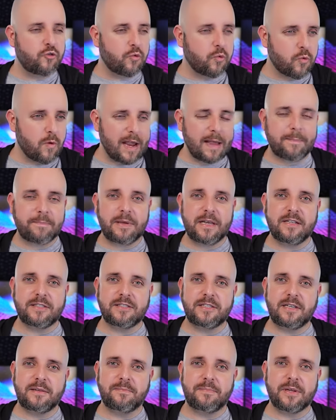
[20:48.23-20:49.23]
great
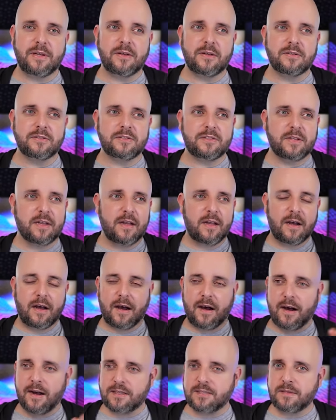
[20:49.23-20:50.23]
PC builds,
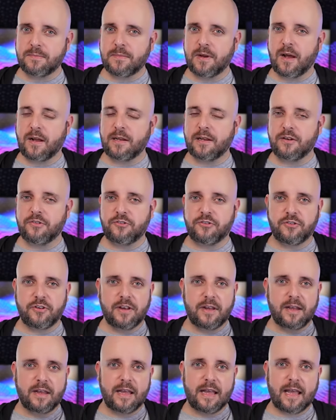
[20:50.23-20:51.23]
awesome knowledge,
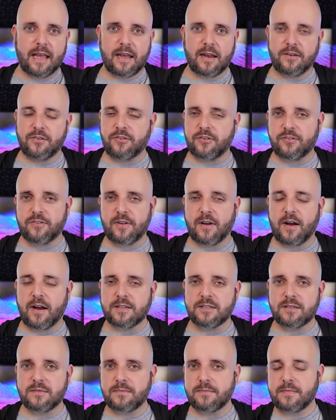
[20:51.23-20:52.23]
and just
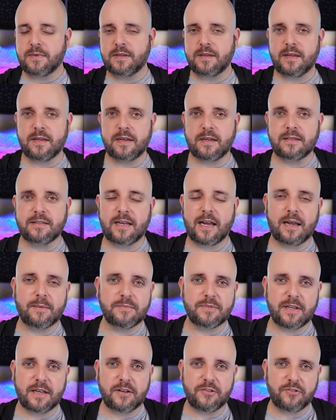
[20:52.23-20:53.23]
awesome uh,
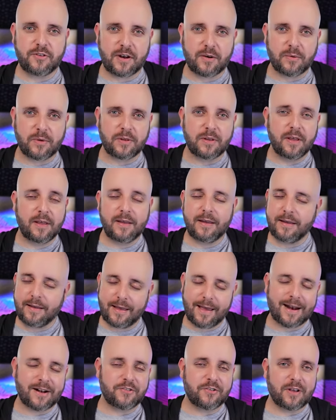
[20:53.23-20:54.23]
times in general. You
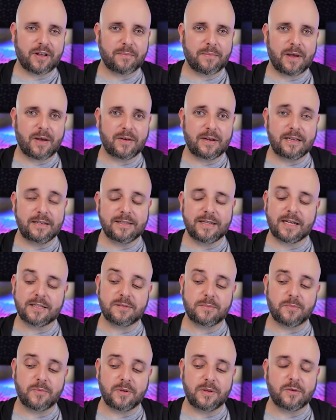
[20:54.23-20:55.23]
gotta check him out. He's got
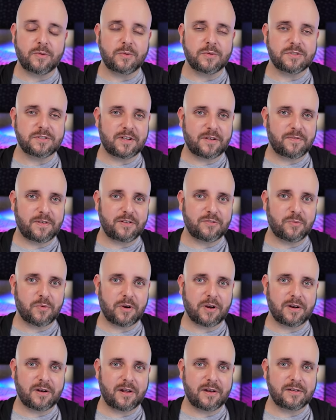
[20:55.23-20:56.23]
some really cool stuff he's
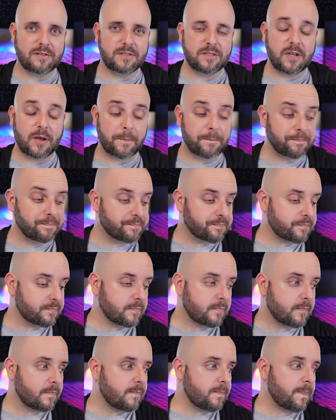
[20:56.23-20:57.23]
working on. So
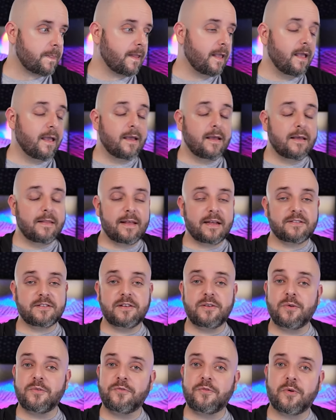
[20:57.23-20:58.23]
that's
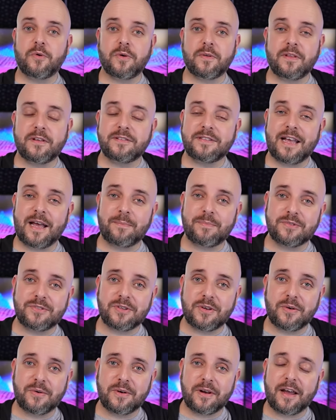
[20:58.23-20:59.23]
gonna do it for this
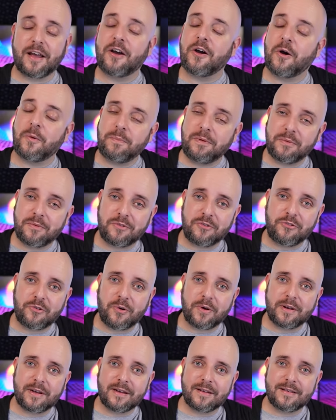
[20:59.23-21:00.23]
episode. I hope you
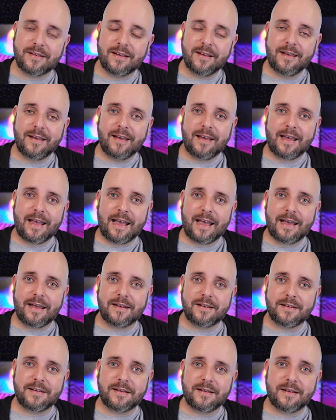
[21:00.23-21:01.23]
enjoyed it,
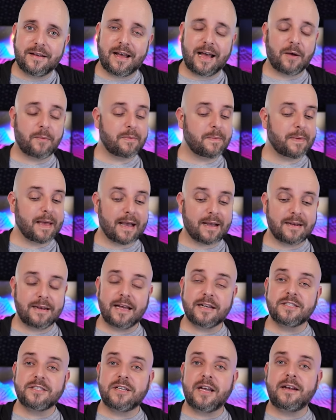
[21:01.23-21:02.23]
and uh, I'll be back
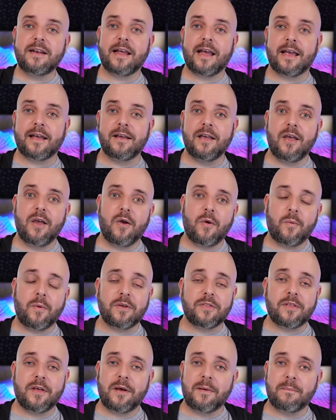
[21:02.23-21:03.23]
next Sunday
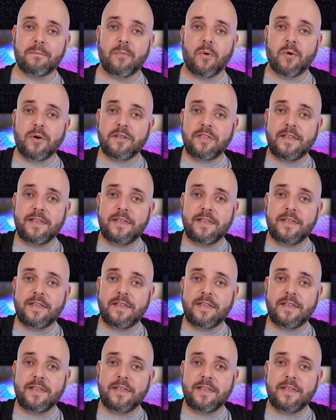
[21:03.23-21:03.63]
with more